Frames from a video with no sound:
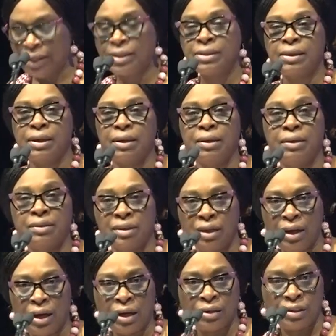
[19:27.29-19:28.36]
side
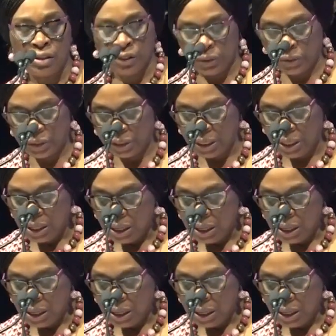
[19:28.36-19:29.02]
as such.